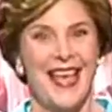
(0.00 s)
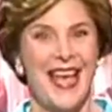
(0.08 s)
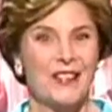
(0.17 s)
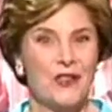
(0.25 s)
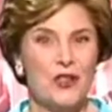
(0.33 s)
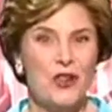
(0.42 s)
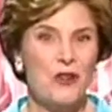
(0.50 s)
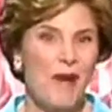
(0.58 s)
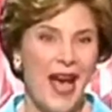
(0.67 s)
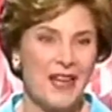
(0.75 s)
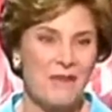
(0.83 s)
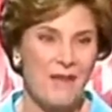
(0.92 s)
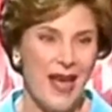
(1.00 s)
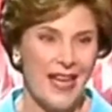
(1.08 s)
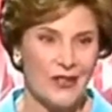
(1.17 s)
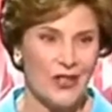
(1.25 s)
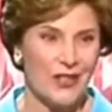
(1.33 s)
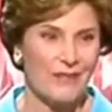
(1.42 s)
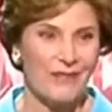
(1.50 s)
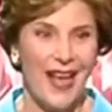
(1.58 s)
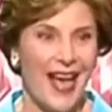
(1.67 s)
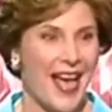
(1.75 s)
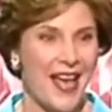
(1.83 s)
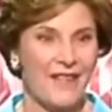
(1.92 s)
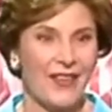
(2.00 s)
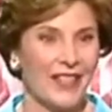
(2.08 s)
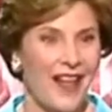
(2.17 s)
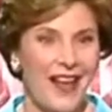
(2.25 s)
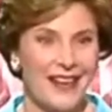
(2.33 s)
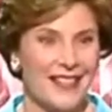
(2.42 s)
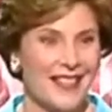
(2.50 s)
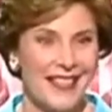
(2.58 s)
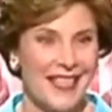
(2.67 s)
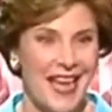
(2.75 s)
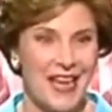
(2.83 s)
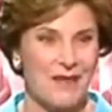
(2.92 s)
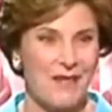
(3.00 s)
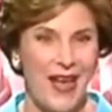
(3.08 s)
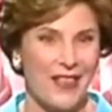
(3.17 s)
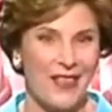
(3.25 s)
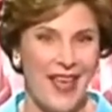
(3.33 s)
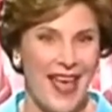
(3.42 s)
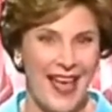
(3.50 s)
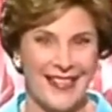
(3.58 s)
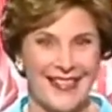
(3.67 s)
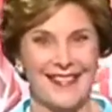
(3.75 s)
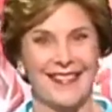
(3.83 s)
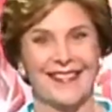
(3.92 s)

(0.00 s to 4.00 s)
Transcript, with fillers: As you might imagine, I have a lot to say about that.